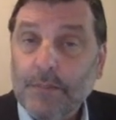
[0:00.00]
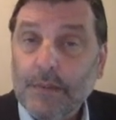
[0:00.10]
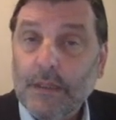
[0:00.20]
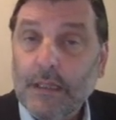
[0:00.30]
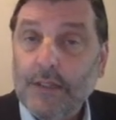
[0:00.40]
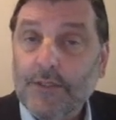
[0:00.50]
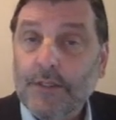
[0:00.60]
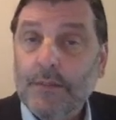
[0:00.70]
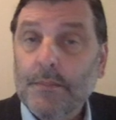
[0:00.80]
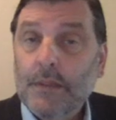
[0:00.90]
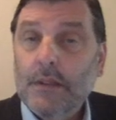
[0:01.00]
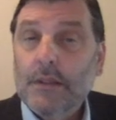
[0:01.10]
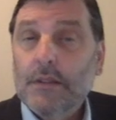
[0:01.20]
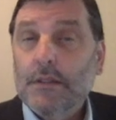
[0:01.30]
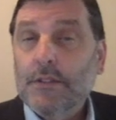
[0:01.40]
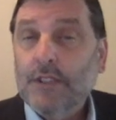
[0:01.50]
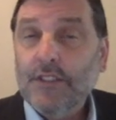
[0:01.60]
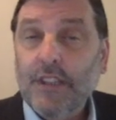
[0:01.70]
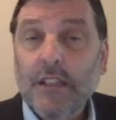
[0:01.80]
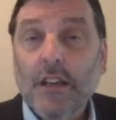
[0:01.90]

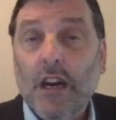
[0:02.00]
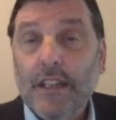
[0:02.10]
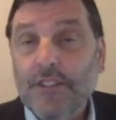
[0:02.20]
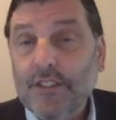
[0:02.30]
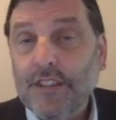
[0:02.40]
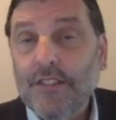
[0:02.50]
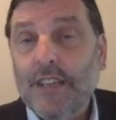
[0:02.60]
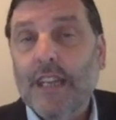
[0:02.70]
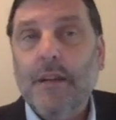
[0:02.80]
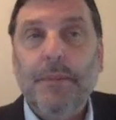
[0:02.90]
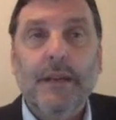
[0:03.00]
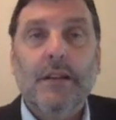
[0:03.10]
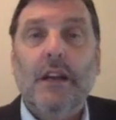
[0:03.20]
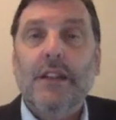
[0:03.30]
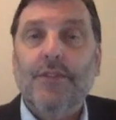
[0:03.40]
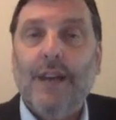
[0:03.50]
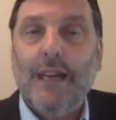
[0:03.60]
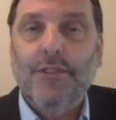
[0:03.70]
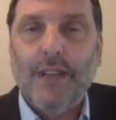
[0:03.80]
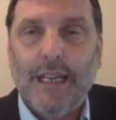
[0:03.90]
16-gon has 16 sides, and a pentagon has
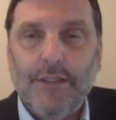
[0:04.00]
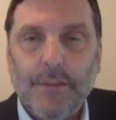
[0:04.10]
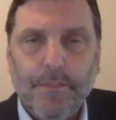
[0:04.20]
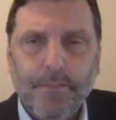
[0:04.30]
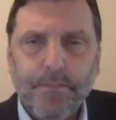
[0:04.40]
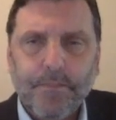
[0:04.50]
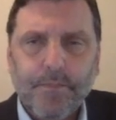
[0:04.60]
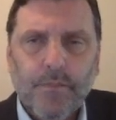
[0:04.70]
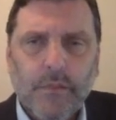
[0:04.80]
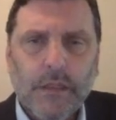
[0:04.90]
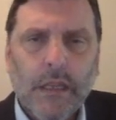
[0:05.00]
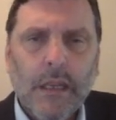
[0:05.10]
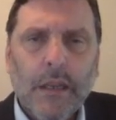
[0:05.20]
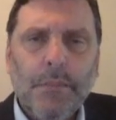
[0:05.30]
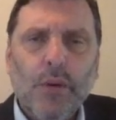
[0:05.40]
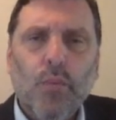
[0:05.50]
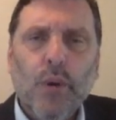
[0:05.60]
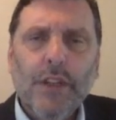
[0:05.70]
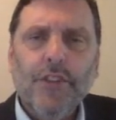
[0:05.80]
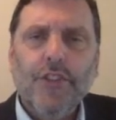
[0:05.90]
5 sides. But
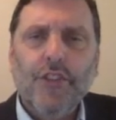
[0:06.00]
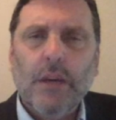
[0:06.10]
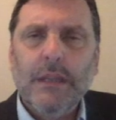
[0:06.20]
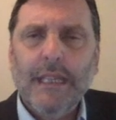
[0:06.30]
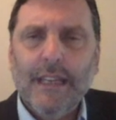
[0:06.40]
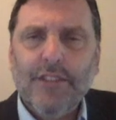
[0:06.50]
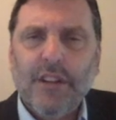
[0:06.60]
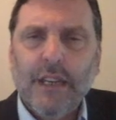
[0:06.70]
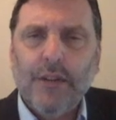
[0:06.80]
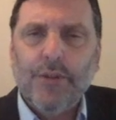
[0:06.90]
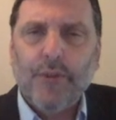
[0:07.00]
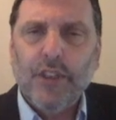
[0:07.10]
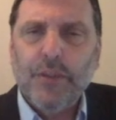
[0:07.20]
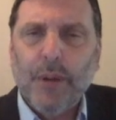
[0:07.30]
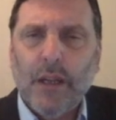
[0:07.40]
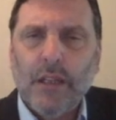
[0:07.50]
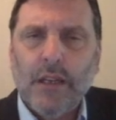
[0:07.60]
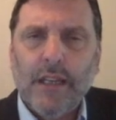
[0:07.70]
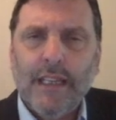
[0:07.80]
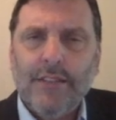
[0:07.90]
what is the sum of the exterior angles for each
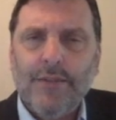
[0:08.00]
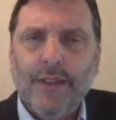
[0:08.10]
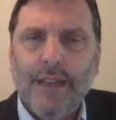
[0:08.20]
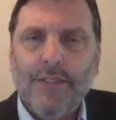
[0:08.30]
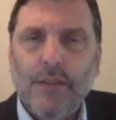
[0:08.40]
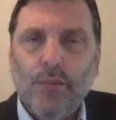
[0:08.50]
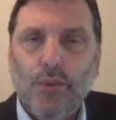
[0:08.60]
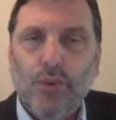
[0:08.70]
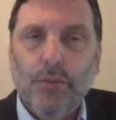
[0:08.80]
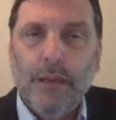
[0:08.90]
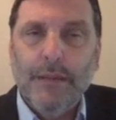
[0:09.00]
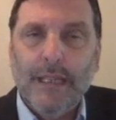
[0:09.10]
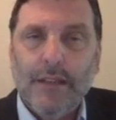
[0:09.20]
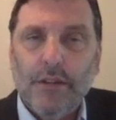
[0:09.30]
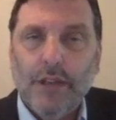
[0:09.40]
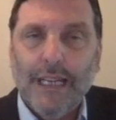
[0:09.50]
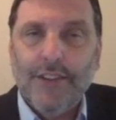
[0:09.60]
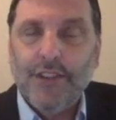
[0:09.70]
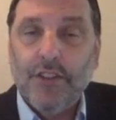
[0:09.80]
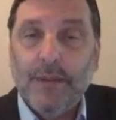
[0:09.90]
polygon in x and 5, 7? Well, maybe that little
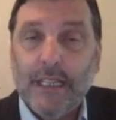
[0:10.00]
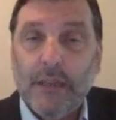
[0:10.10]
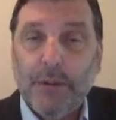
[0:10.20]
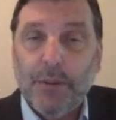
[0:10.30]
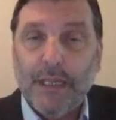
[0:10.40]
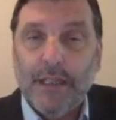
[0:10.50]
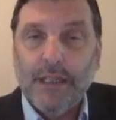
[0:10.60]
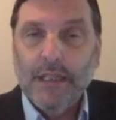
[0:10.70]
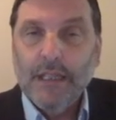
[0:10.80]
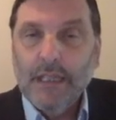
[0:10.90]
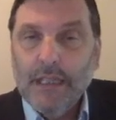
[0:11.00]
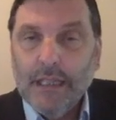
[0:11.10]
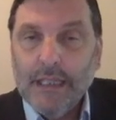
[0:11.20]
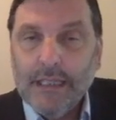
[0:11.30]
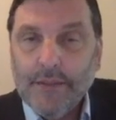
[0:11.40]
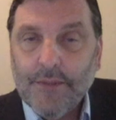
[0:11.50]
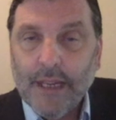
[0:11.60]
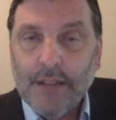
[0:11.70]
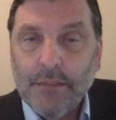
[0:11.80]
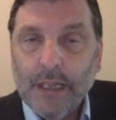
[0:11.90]
last sentence might help you with that. And then
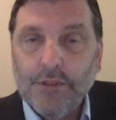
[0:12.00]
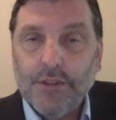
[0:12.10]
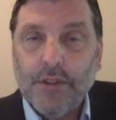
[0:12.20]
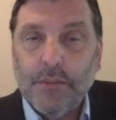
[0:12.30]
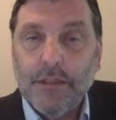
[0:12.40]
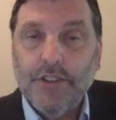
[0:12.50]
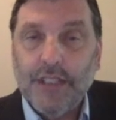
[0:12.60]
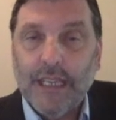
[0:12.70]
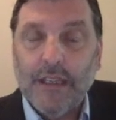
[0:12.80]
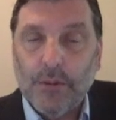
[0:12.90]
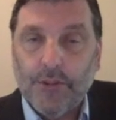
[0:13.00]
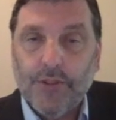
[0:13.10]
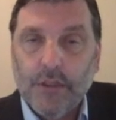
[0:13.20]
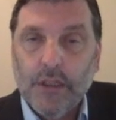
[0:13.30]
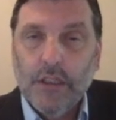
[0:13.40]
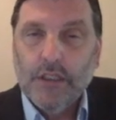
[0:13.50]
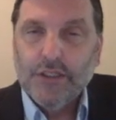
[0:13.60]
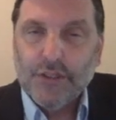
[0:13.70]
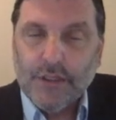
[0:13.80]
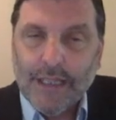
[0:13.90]
find the measures of the missing angles.
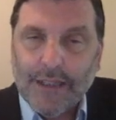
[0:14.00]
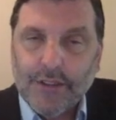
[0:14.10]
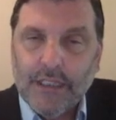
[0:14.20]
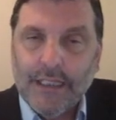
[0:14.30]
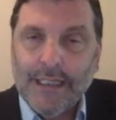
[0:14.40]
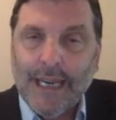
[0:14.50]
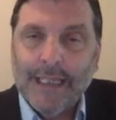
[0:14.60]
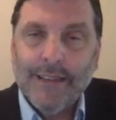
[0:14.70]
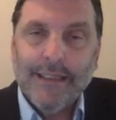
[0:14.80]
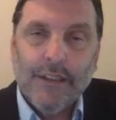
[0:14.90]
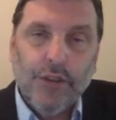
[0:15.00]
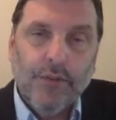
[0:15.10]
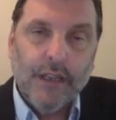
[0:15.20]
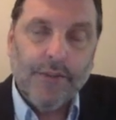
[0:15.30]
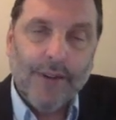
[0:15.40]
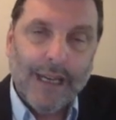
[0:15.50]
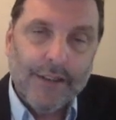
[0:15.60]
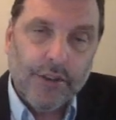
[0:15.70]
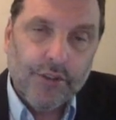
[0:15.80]
So I'll tell you, 9 and 10, you've got to find the